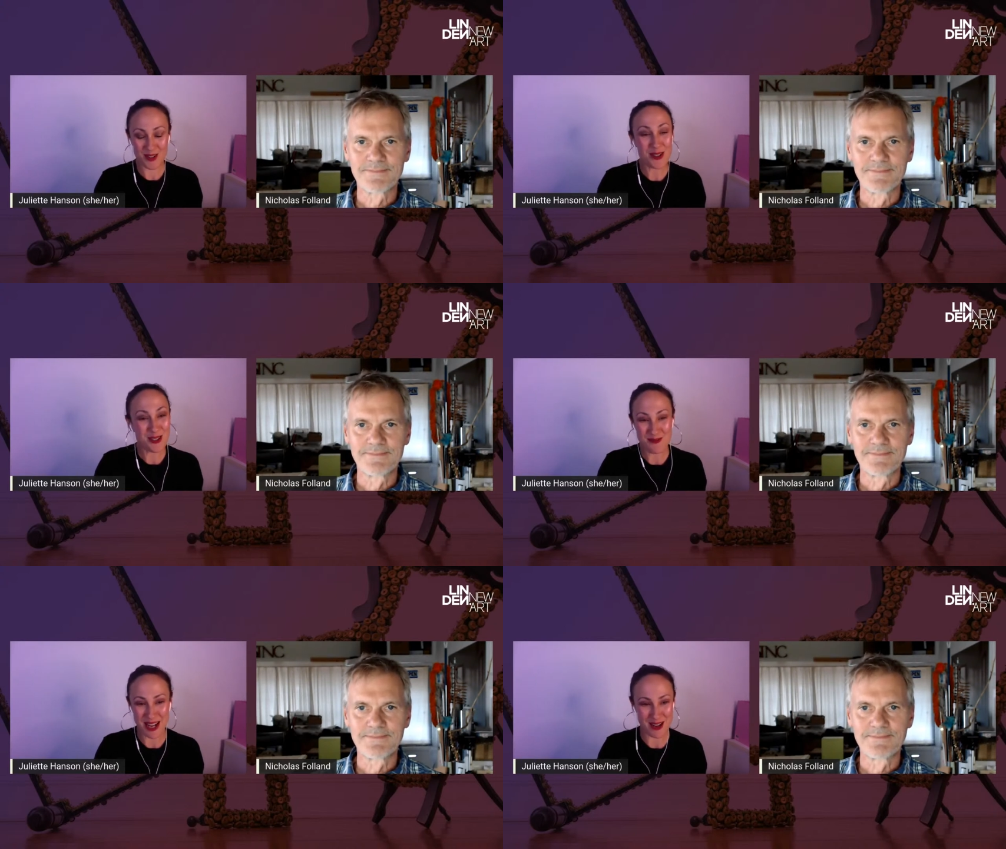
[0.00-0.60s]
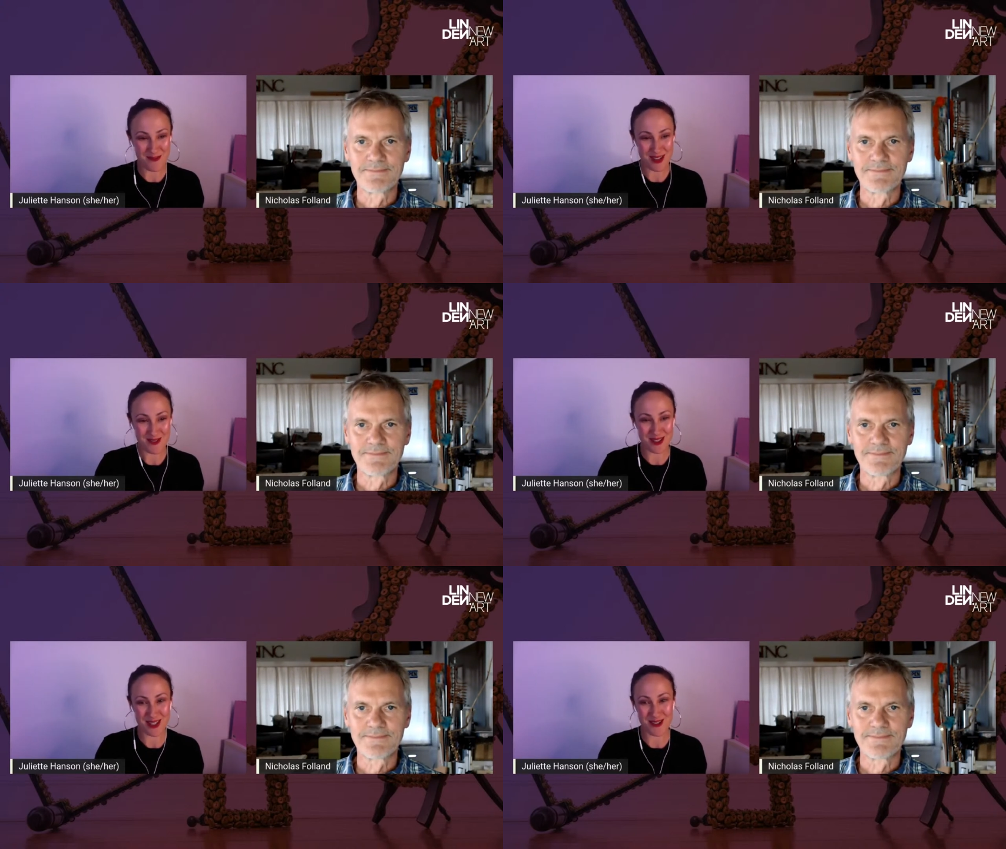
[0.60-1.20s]
Speaker 1: couldn't be
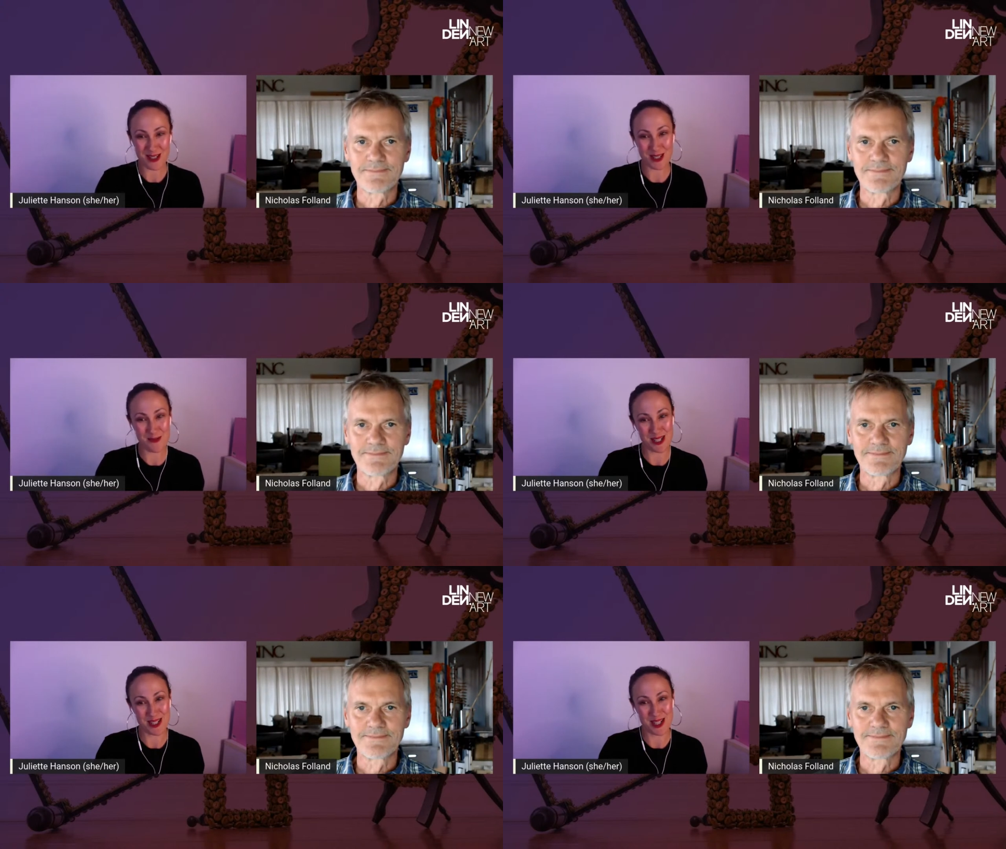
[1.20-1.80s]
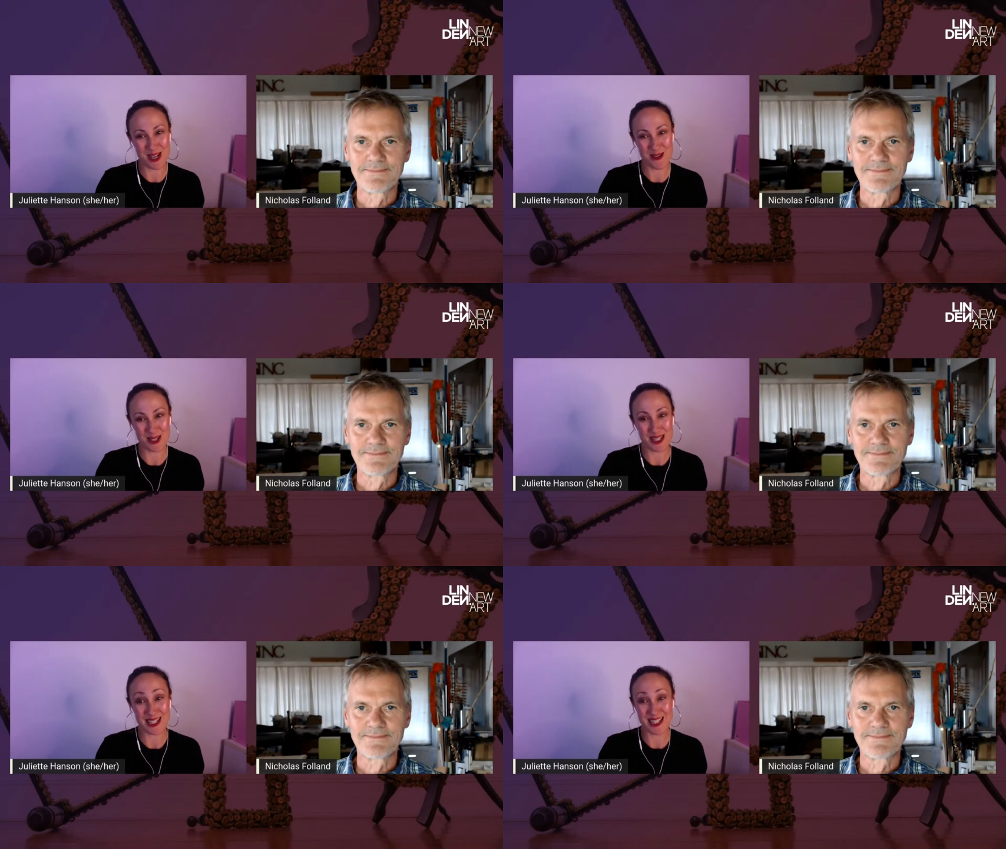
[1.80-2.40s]
happier with your exhibition here
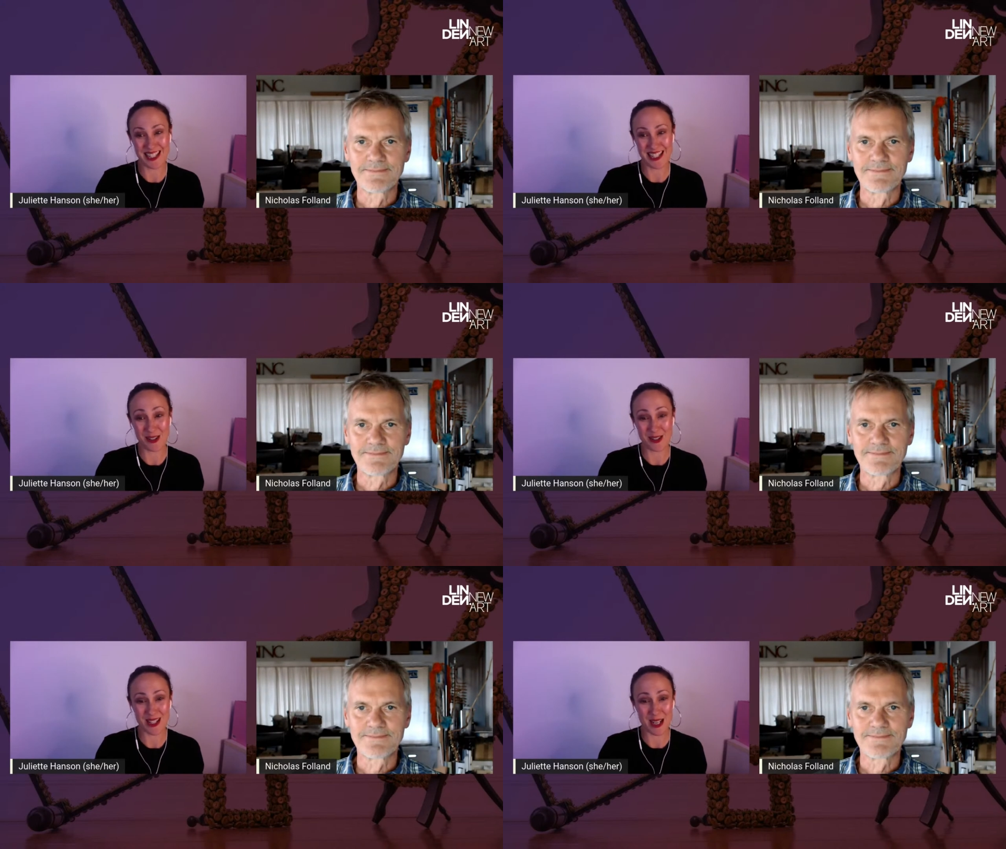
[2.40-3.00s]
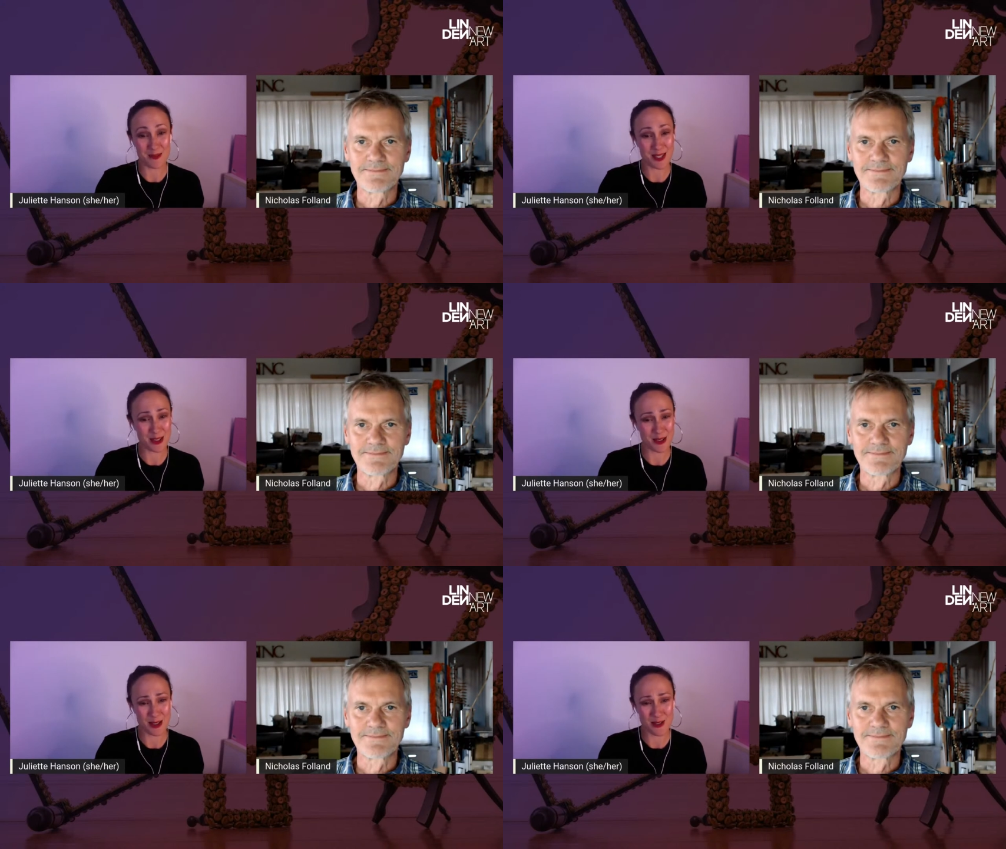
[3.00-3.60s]
at Linden. It looks
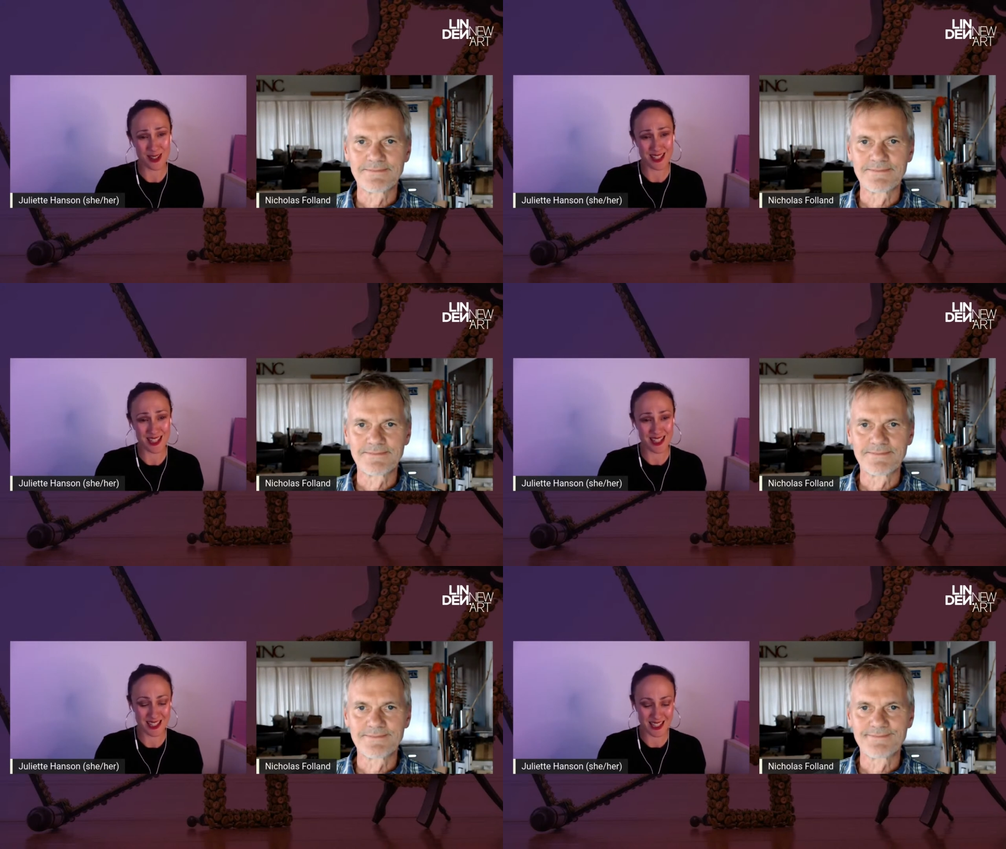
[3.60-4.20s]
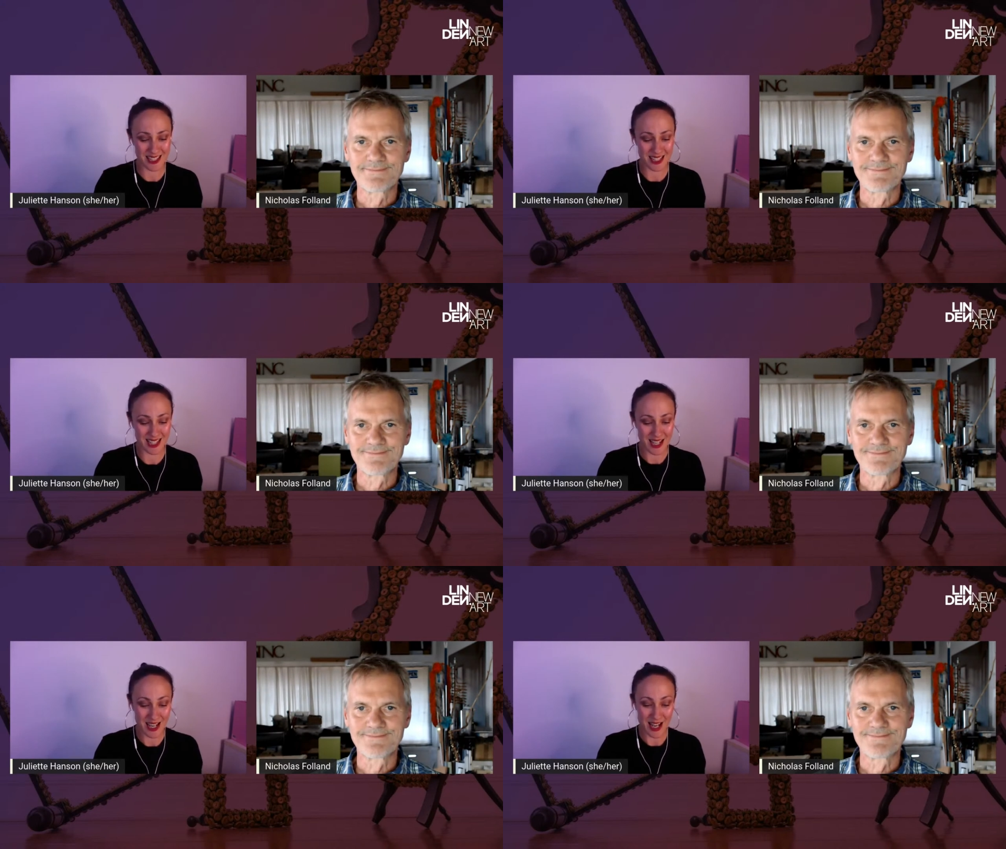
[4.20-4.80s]
absolutely
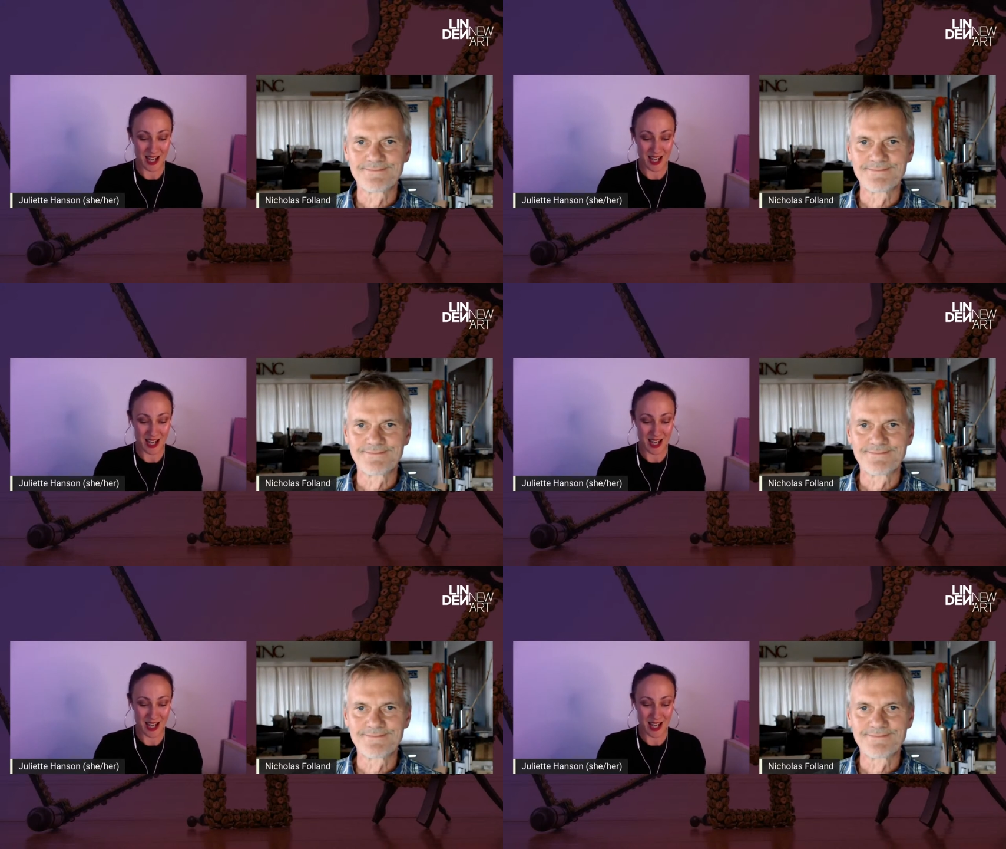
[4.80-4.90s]
fantastic.